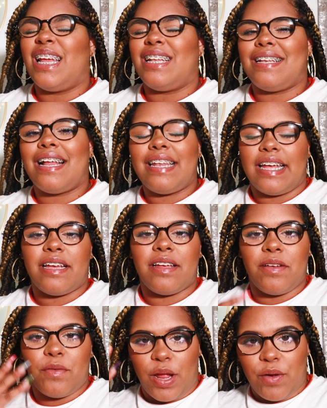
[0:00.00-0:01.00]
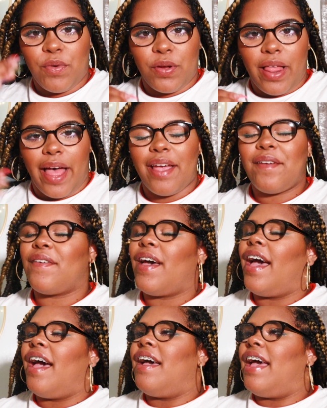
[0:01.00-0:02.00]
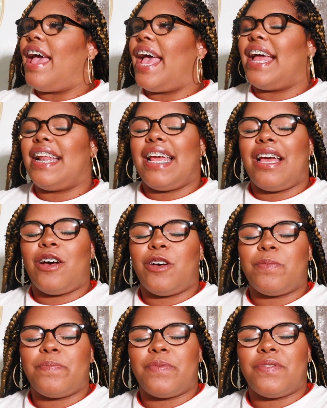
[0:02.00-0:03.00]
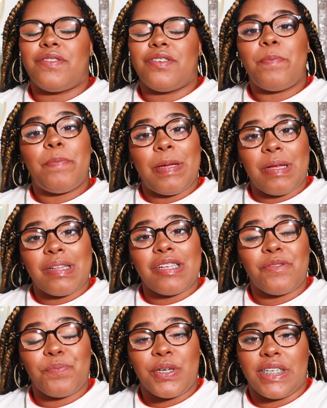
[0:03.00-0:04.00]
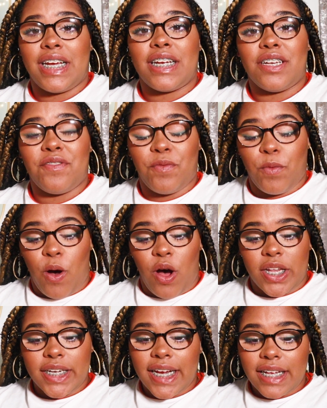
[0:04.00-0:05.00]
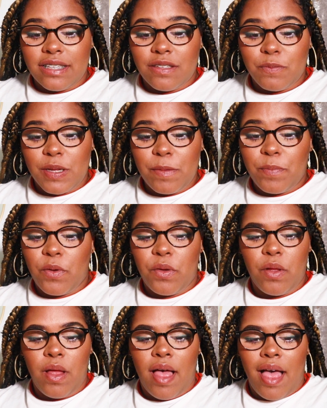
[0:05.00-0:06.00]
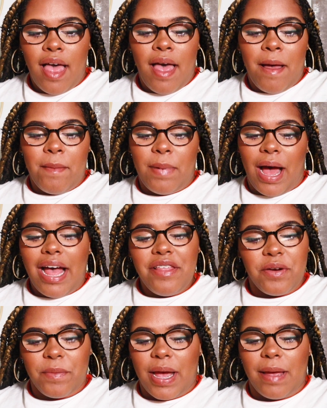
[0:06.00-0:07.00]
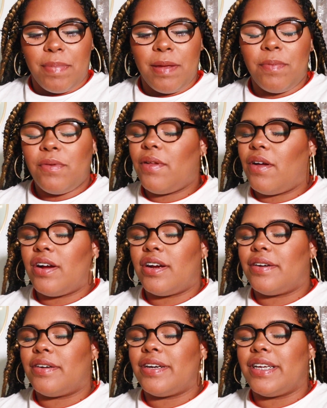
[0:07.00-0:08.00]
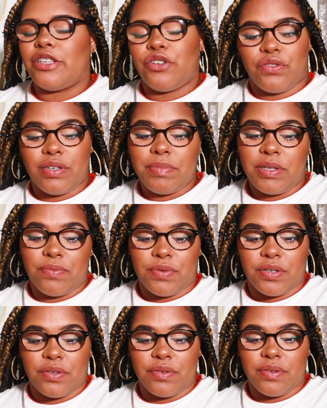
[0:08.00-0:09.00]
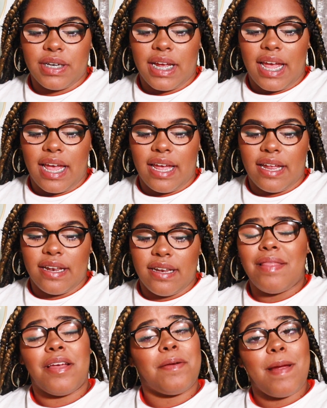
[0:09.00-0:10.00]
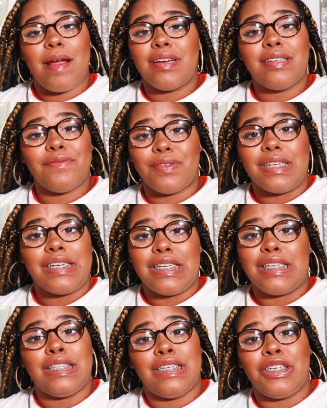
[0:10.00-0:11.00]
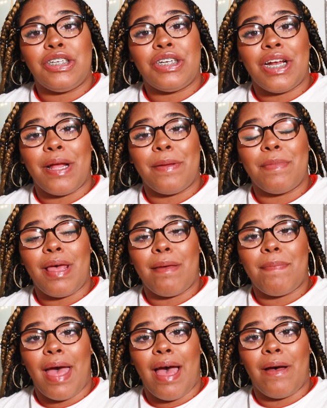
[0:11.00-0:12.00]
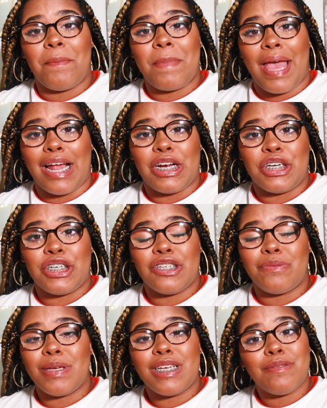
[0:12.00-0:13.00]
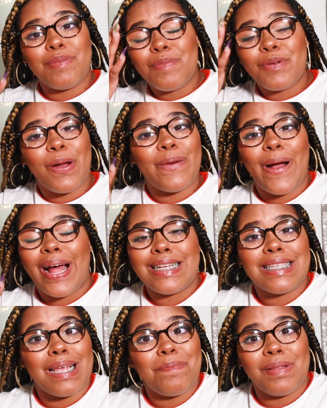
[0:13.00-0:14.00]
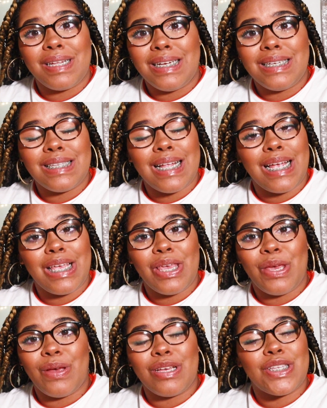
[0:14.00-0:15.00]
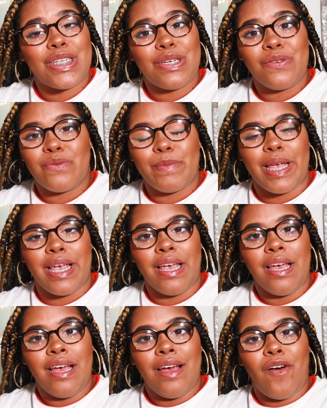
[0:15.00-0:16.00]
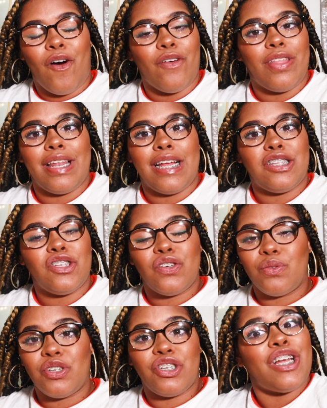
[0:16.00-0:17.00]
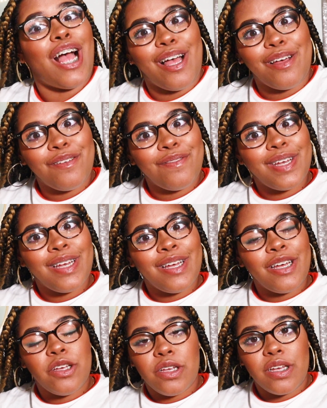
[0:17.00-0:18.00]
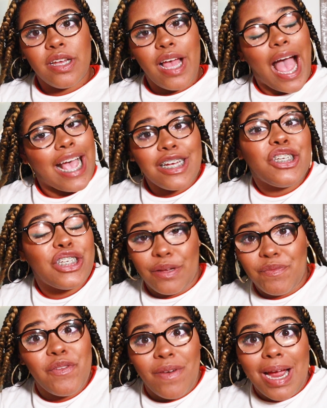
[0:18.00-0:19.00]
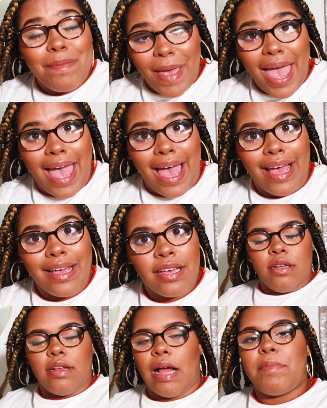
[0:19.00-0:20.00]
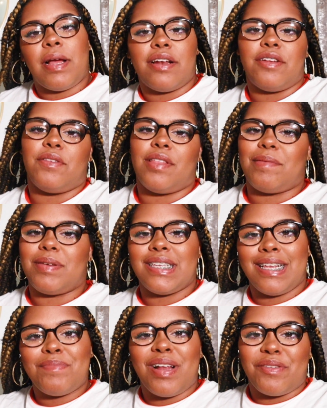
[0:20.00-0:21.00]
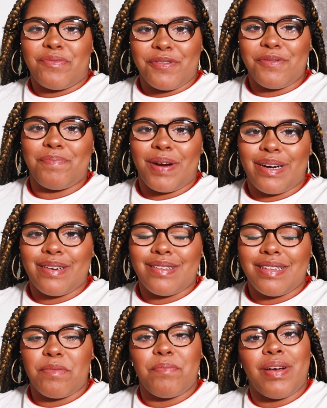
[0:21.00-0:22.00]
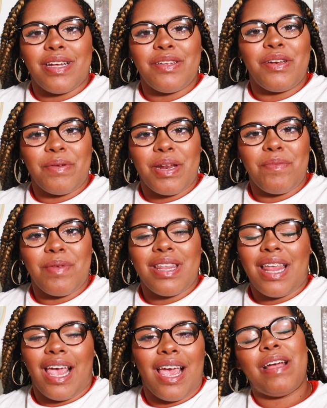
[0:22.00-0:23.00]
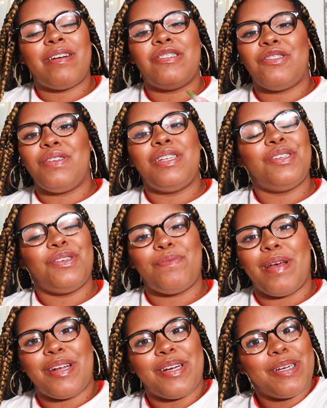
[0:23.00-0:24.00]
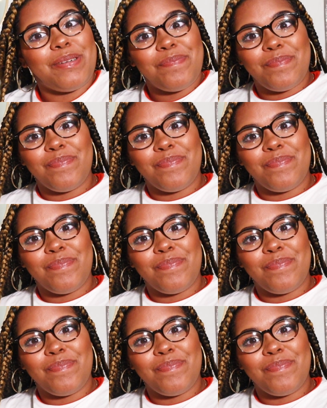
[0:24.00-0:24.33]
not like in real life, and it helps build this protective wall against people. But either way, people are extremely rude and their parents really need to teach them about manners because people don't know how to say please, thank you, excuse me. All they like to do is shove. I can shove you right back. I'm not going to do that because I'm not a rude person, but you know what I mean? Like, parents, you need to do better.